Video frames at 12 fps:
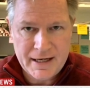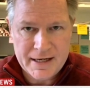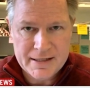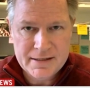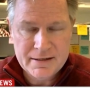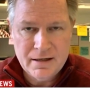
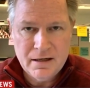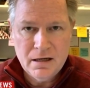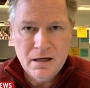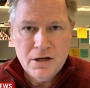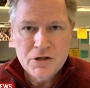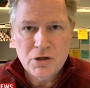case.
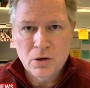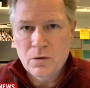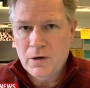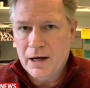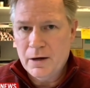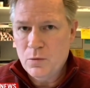
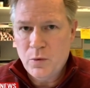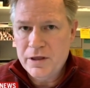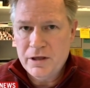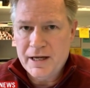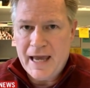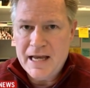So
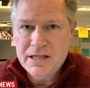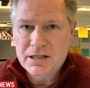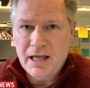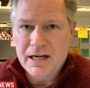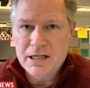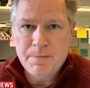the case
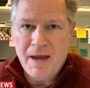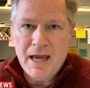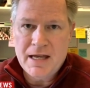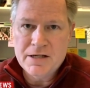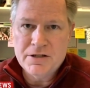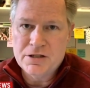that he's
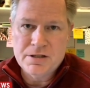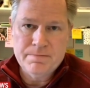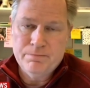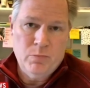made is,